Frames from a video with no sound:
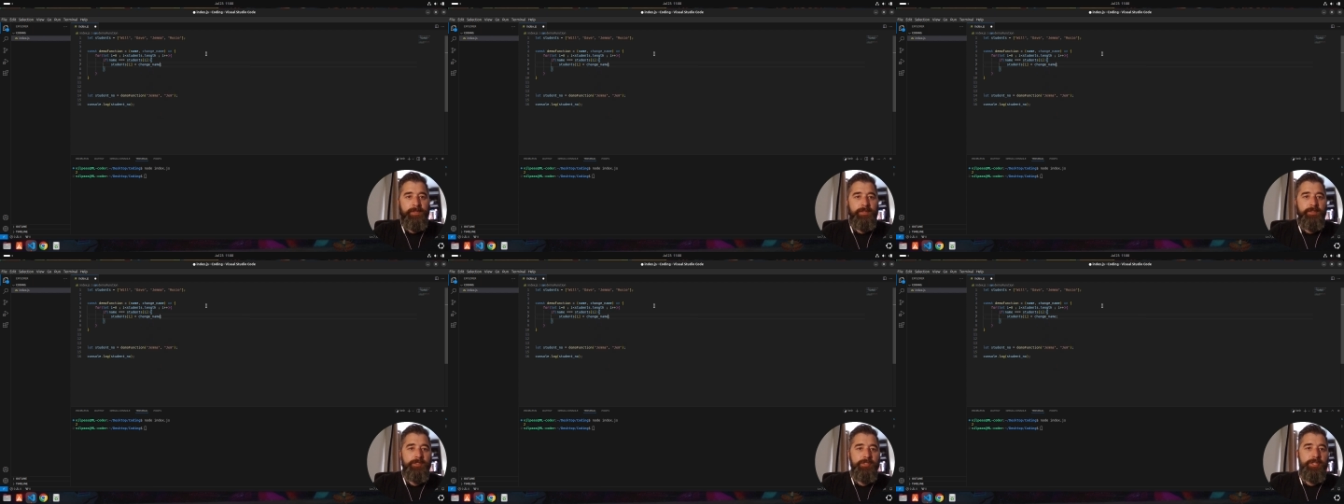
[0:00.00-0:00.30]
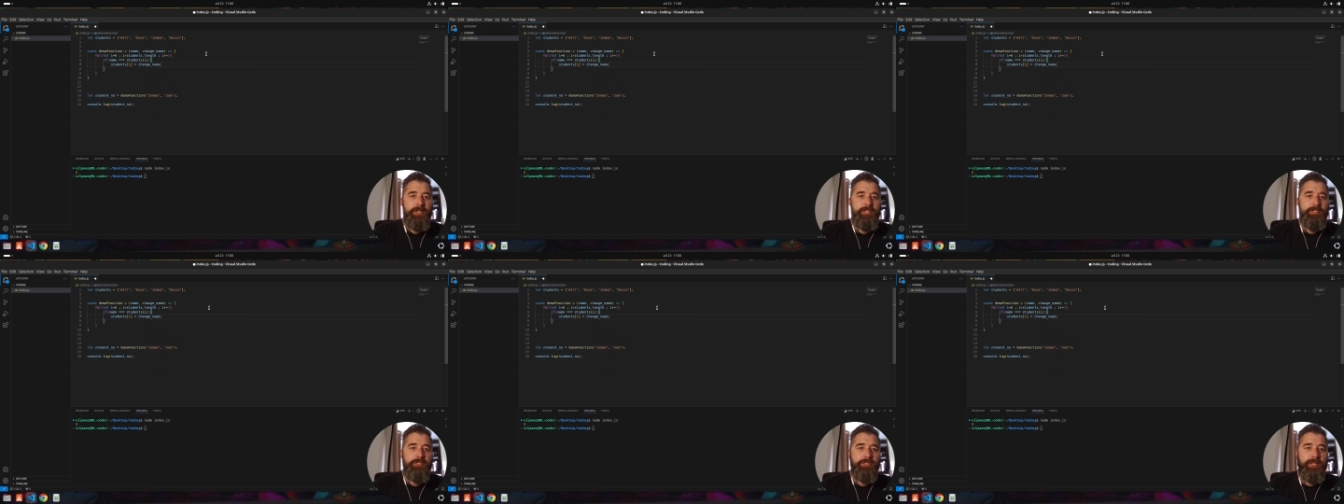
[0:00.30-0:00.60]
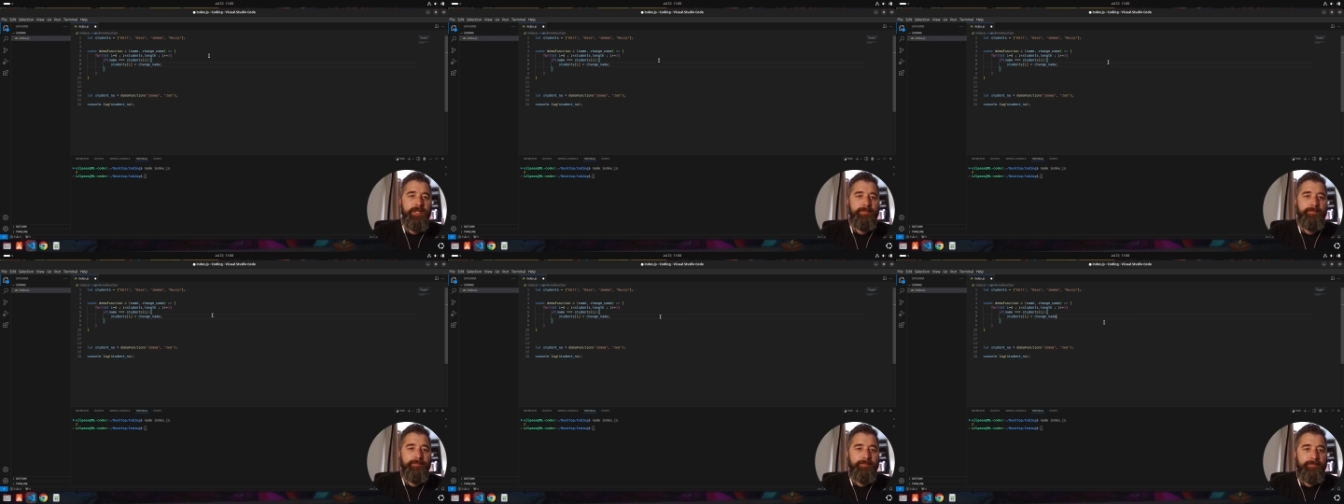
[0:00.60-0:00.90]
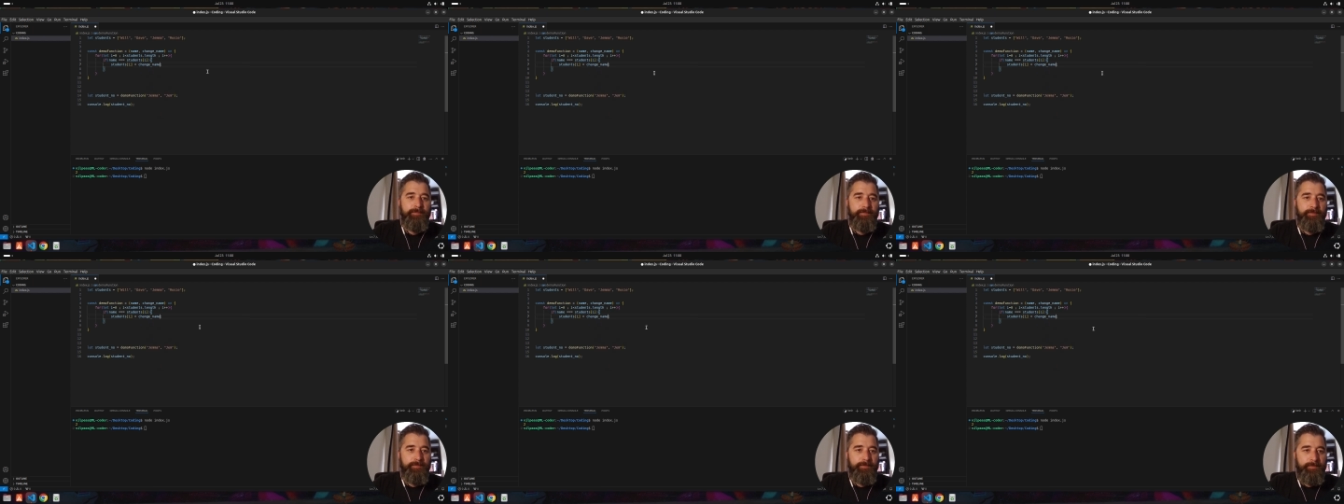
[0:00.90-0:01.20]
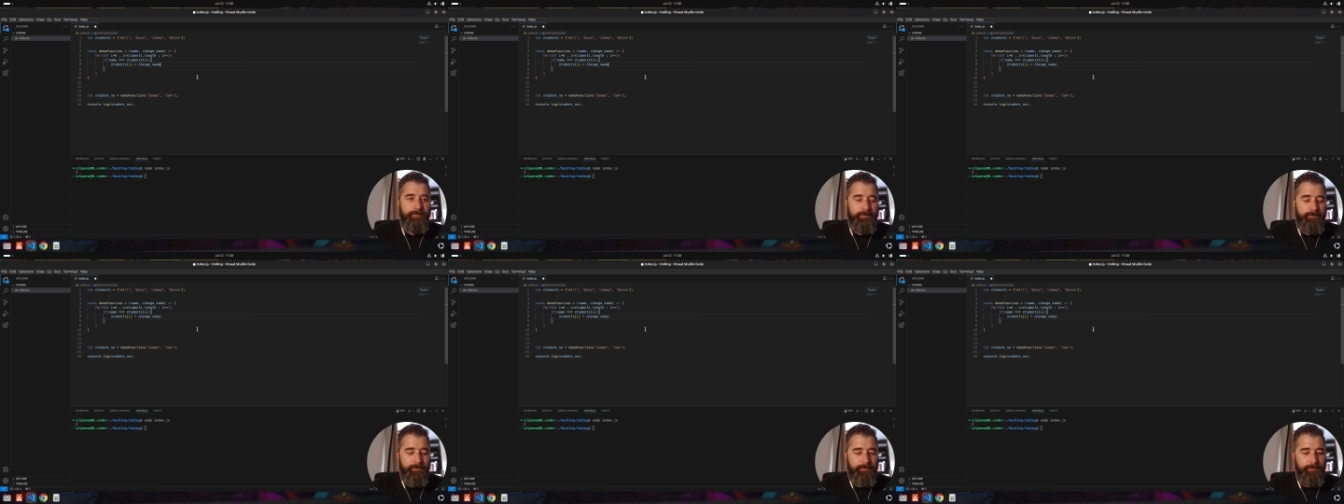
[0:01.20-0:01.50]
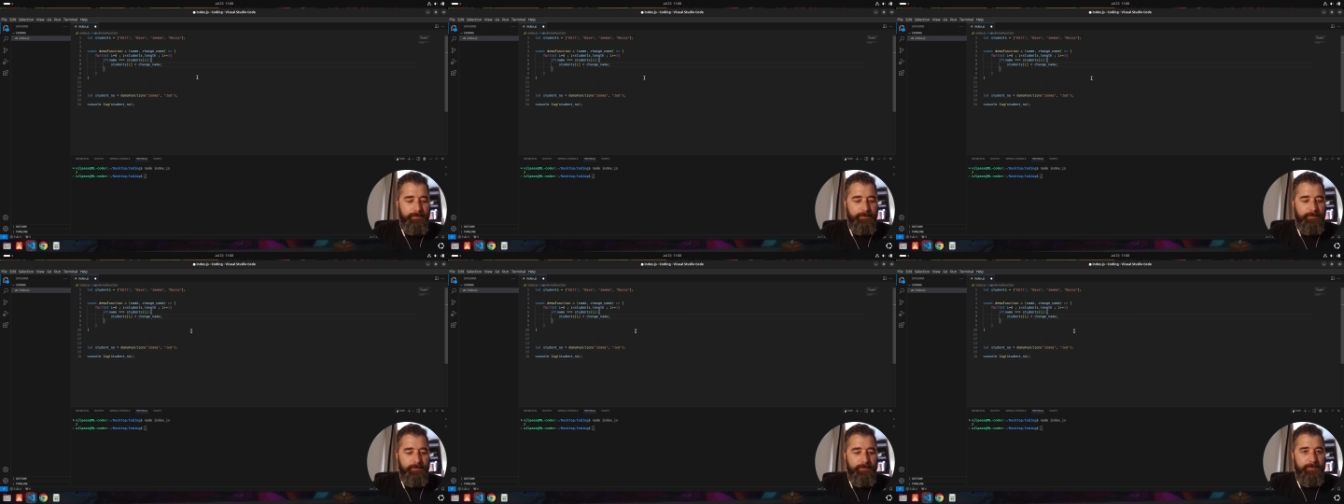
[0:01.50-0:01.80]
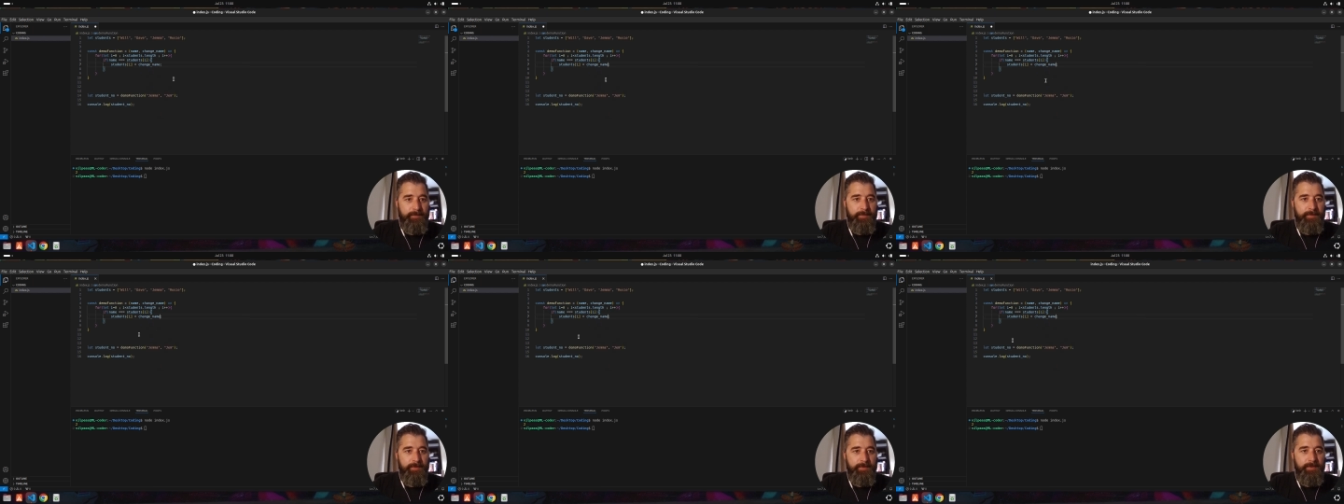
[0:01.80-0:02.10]
change name.
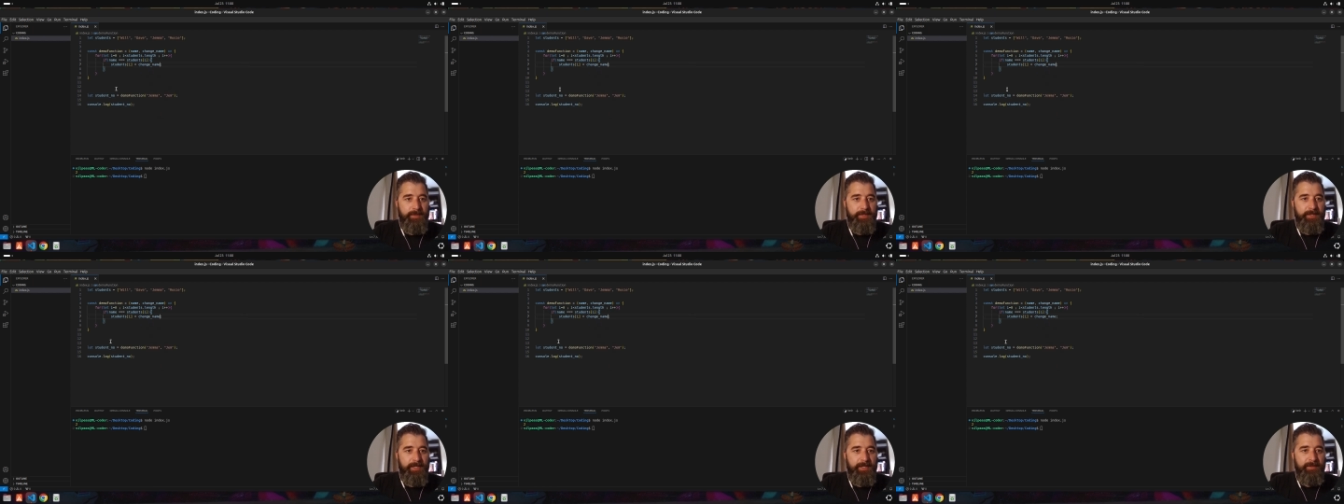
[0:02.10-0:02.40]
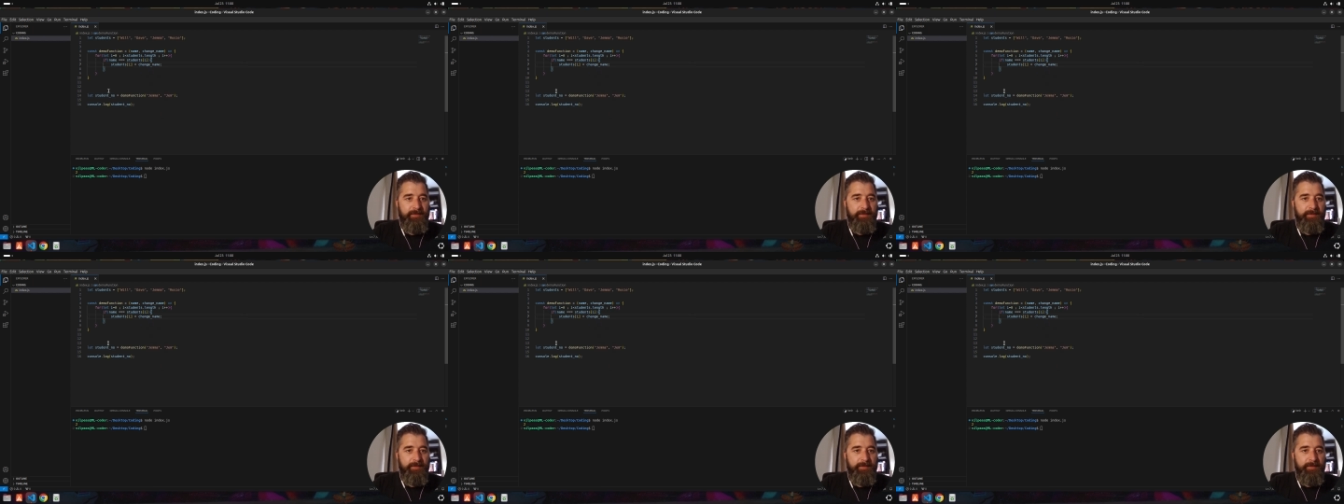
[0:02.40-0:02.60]
Save.